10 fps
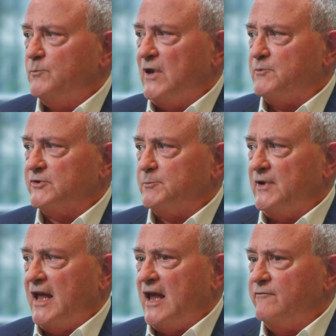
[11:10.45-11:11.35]
people's
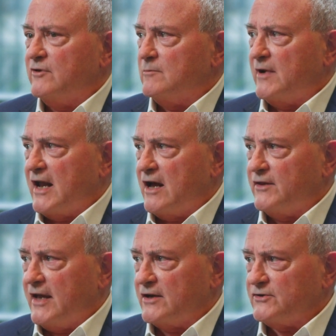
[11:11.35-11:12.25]
behavior about how
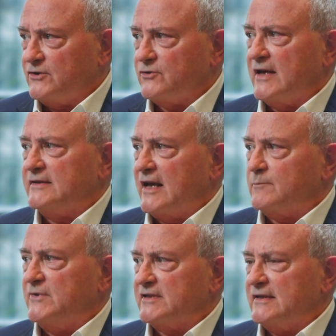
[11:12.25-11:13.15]
they actually
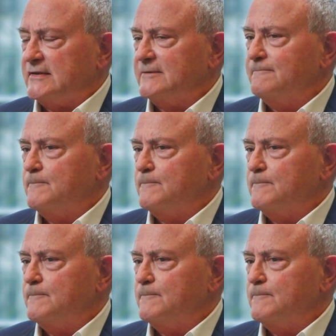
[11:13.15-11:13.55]
transact business,